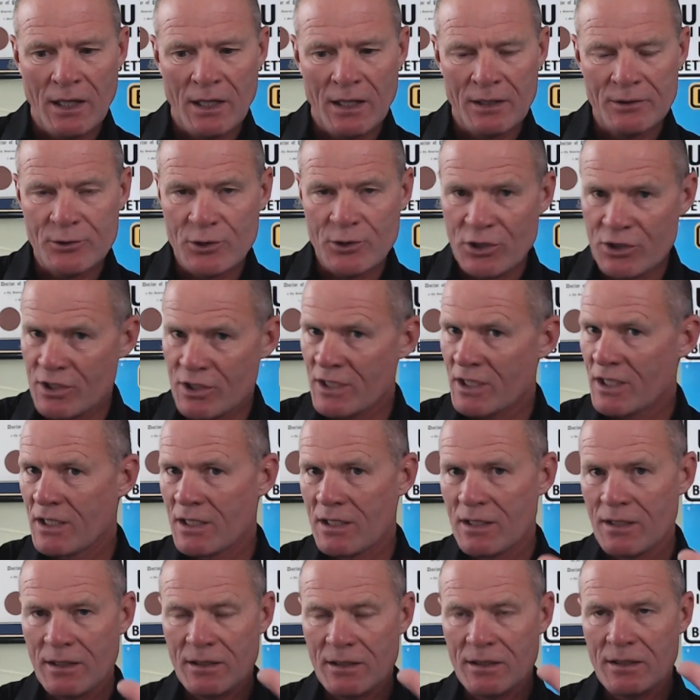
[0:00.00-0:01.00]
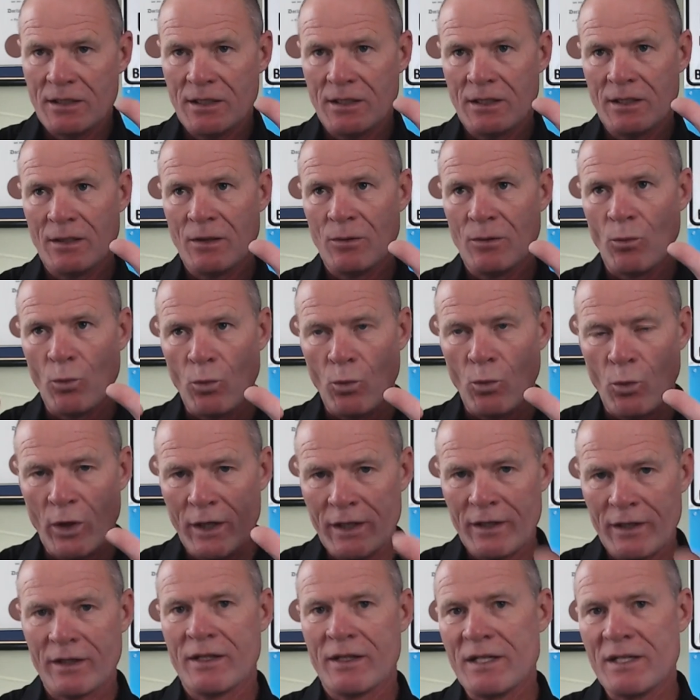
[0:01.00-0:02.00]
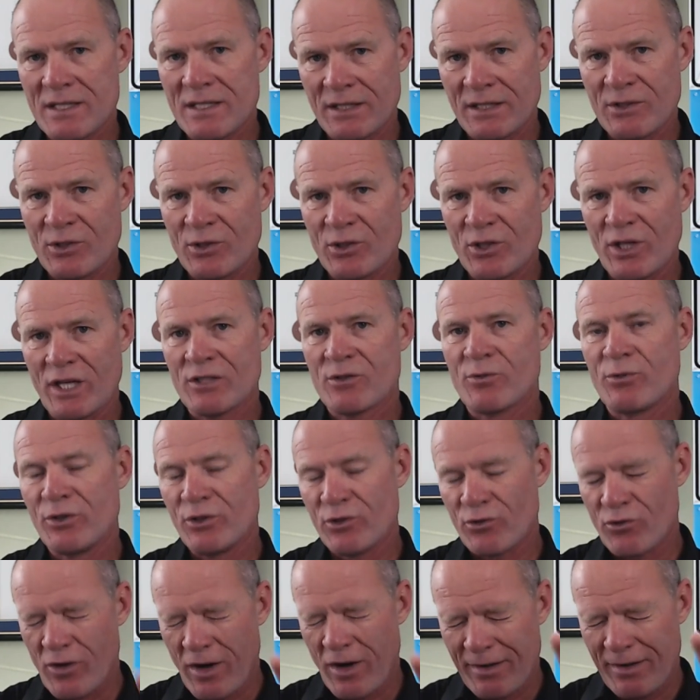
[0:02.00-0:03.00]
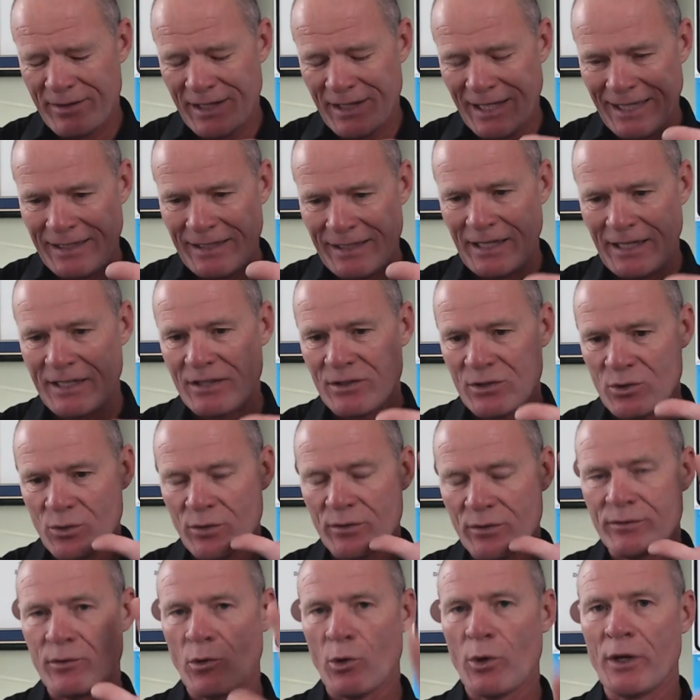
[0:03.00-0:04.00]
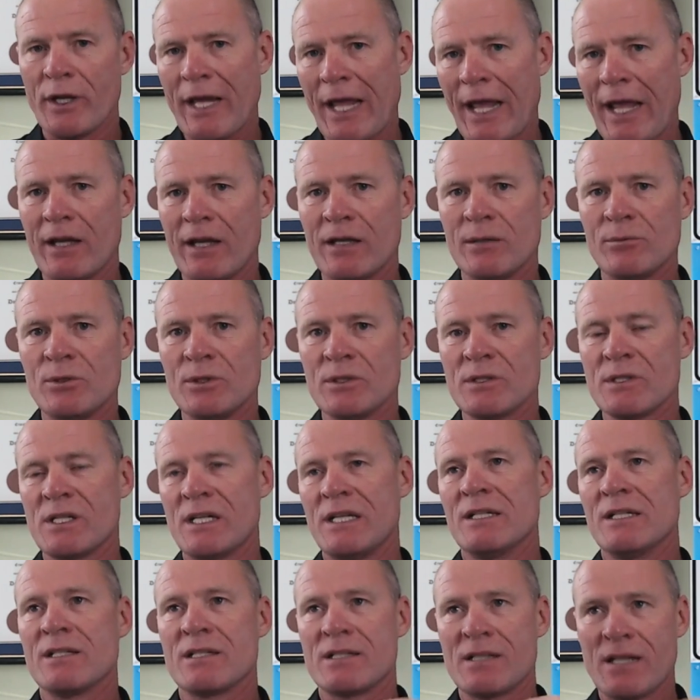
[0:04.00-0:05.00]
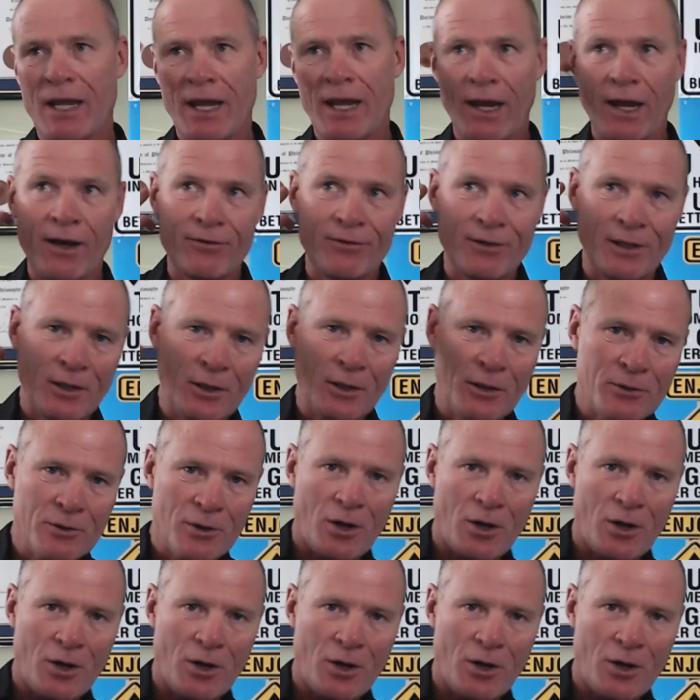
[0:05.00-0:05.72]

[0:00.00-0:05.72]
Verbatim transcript: just one of the things I suggest when you're driving at night to avoid animals is to have another